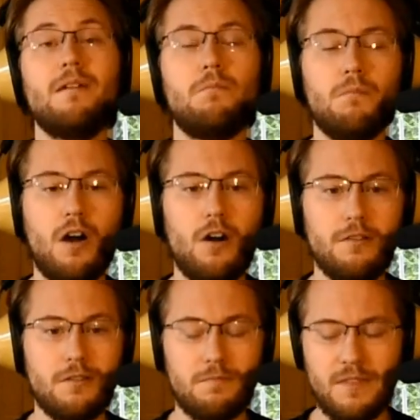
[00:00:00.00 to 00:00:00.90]

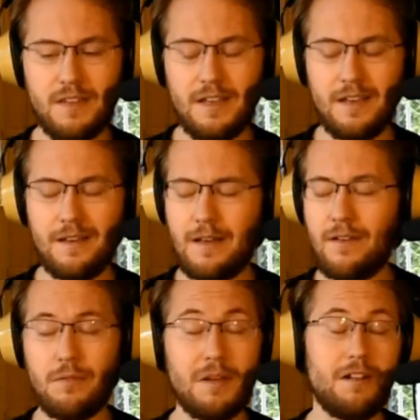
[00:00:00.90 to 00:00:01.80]
Moth, the
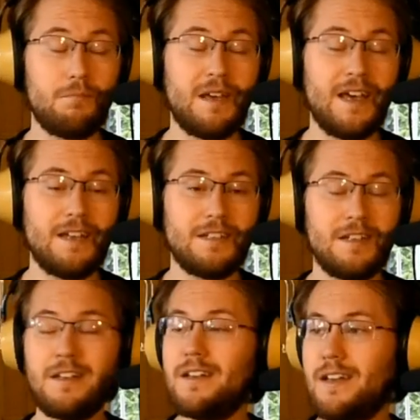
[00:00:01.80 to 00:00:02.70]
heavy metal band,
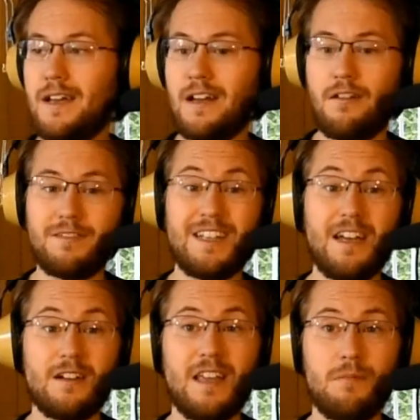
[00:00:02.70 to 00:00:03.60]
and after
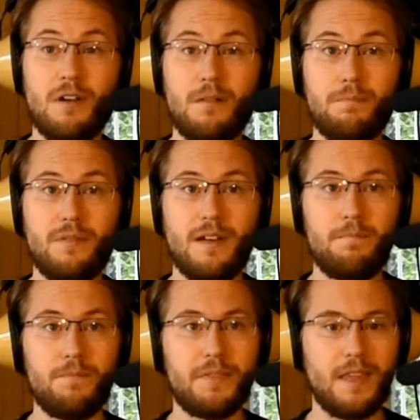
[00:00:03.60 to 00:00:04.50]
that came up
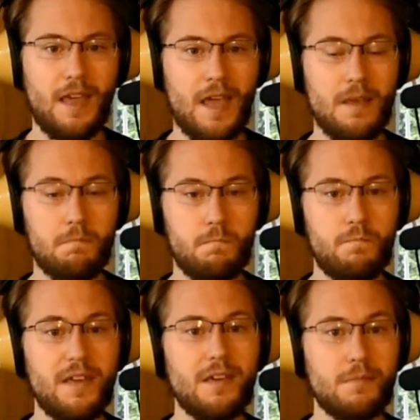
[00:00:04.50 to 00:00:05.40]
a
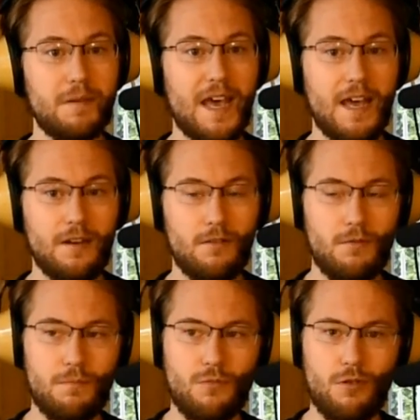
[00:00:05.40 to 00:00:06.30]
big band,
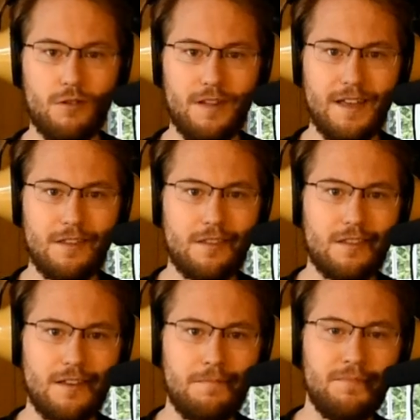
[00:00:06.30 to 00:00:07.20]
more or less.